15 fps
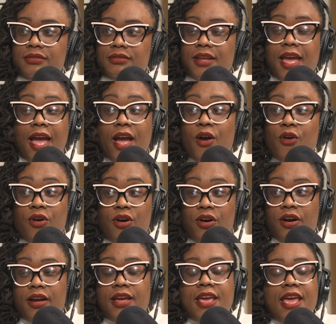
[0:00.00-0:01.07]
at
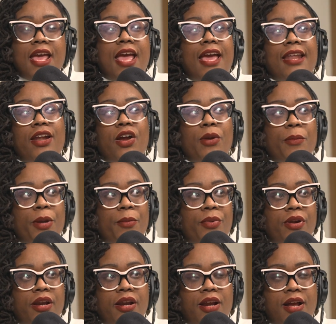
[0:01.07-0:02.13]
all. And I
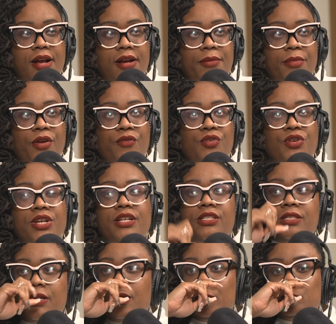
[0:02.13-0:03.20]
remember a few years
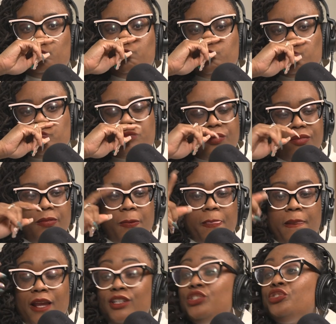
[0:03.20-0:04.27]
ago,
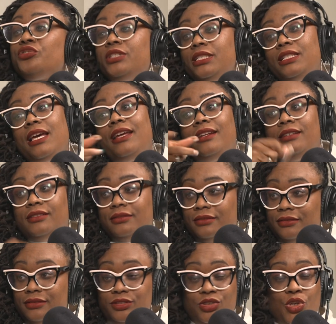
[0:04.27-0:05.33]
Treese had a
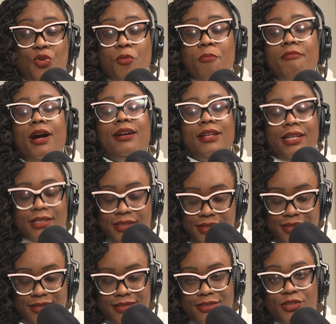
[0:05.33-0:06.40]

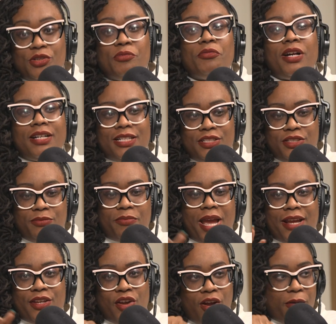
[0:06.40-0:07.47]
humongous
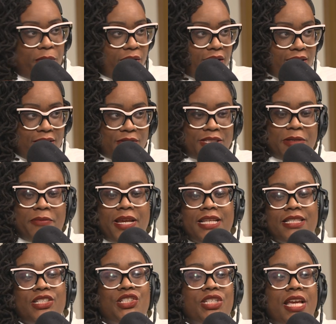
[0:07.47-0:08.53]
backyard party. It was
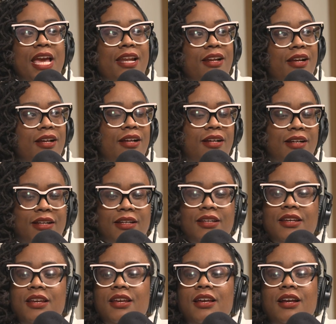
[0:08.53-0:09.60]
amazing. She had a
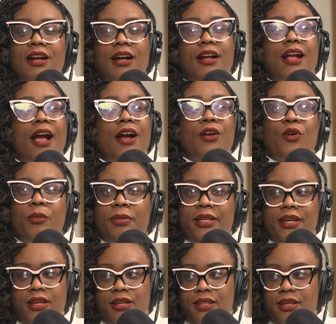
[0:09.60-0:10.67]
Congo
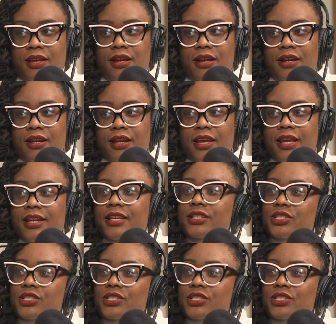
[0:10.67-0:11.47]
player there, and